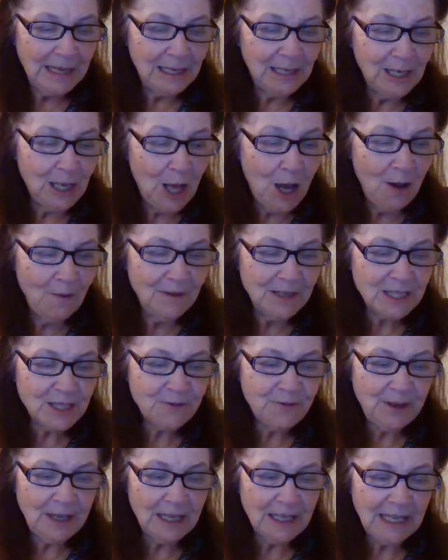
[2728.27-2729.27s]
Love is
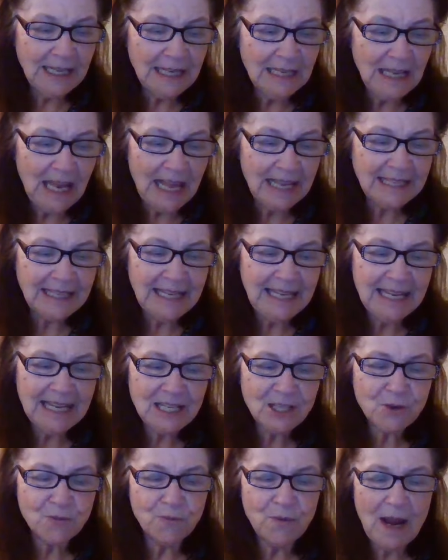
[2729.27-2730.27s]
feeling like He
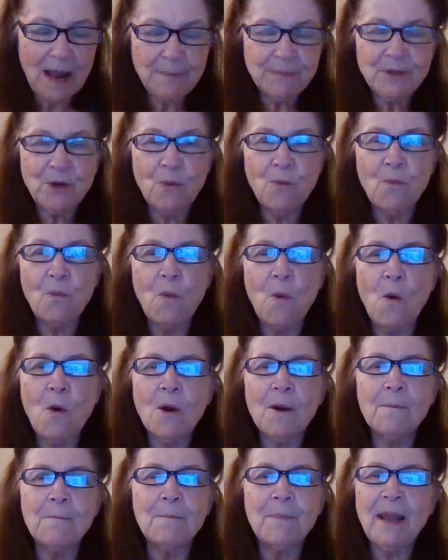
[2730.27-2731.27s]
has wrapped a
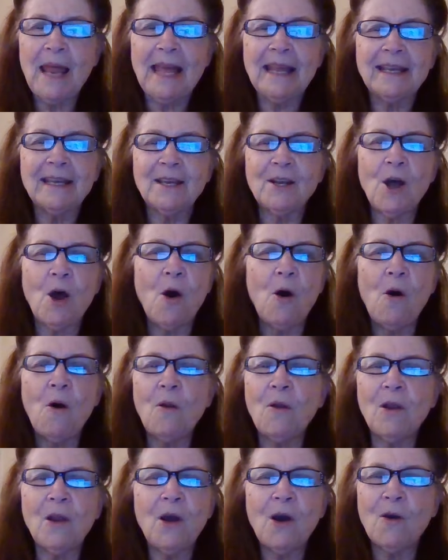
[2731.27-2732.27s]
warm blanket
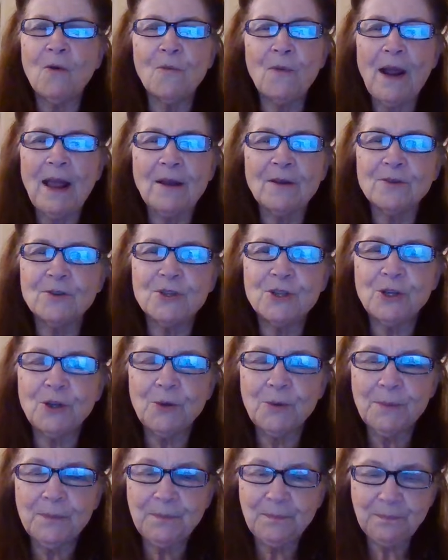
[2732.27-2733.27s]
all around
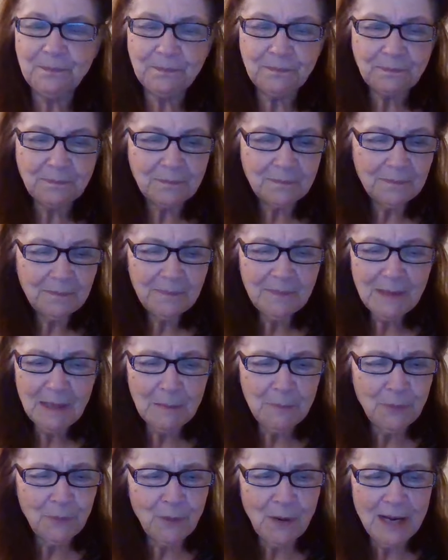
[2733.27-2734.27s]
you.
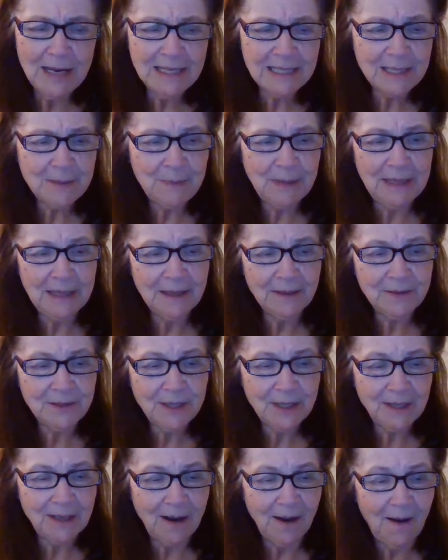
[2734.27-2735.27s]
Praise be
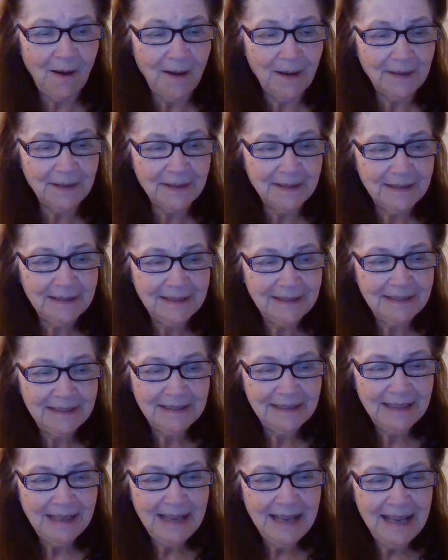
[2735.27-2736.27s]
unto God
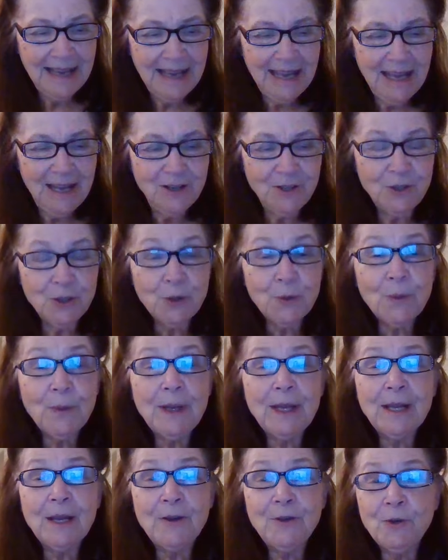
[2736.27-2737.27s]

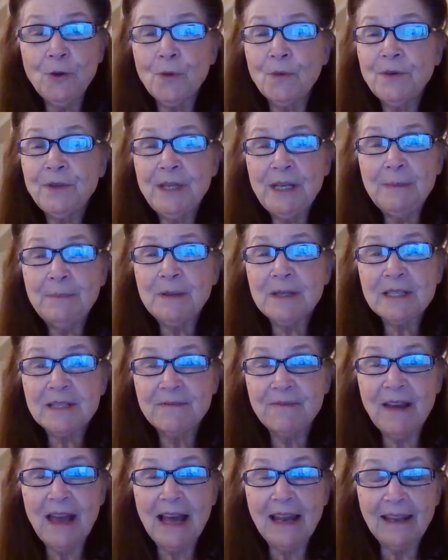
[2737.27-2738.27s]
during your
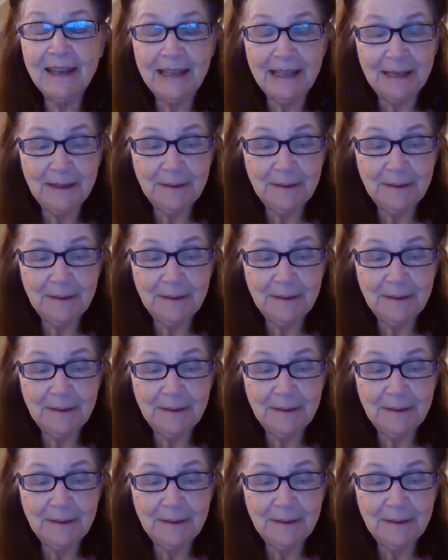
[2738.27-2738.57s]
deepest valley.